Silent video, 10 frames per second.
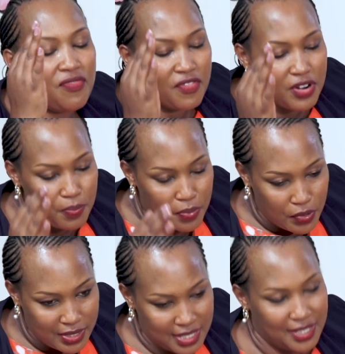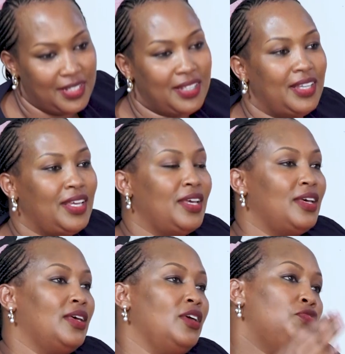Everybody.
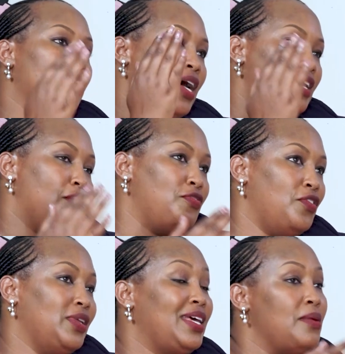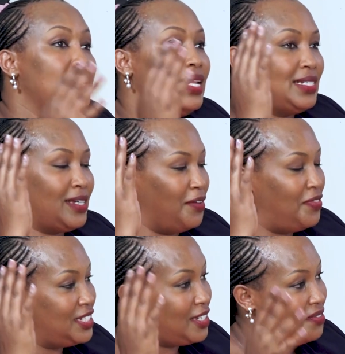If you can afford a meal at
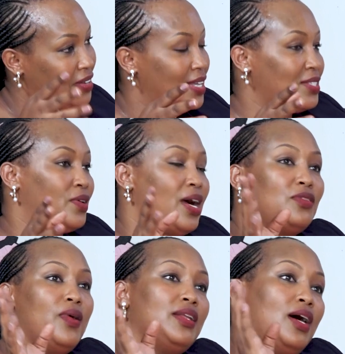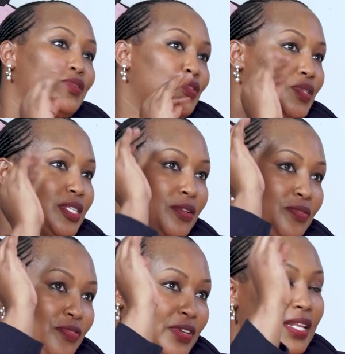Cafe Java's, you can go and house
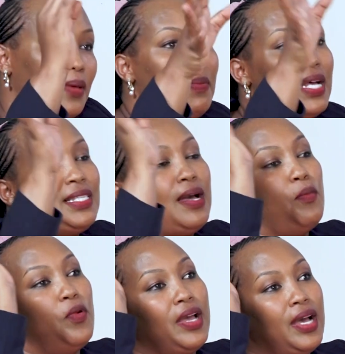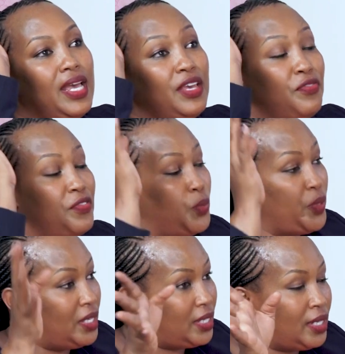yourself in a bar somewhere every
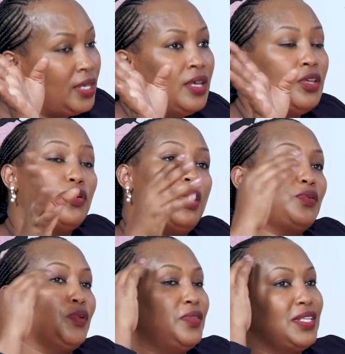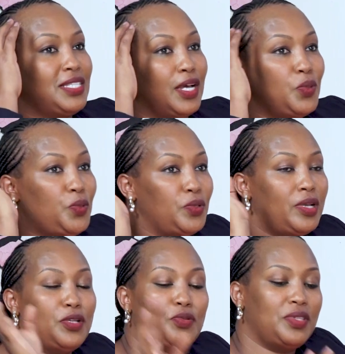week. You can go to the salon,
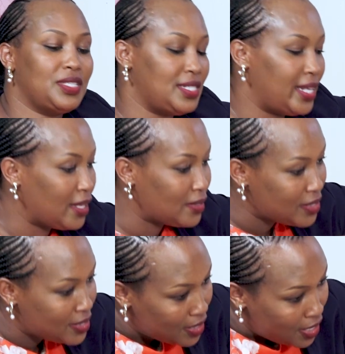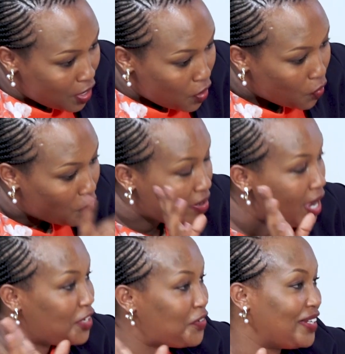can do these nails over
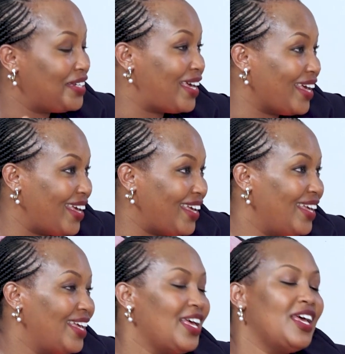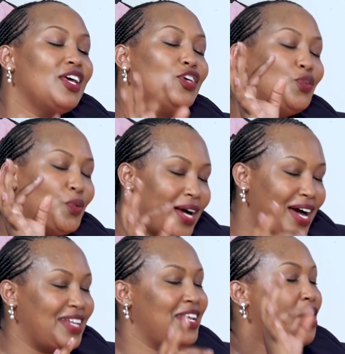100K. You
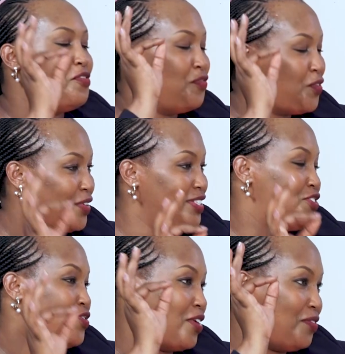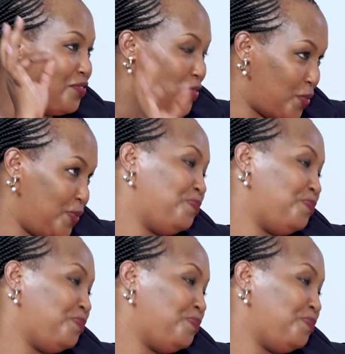can afford travel.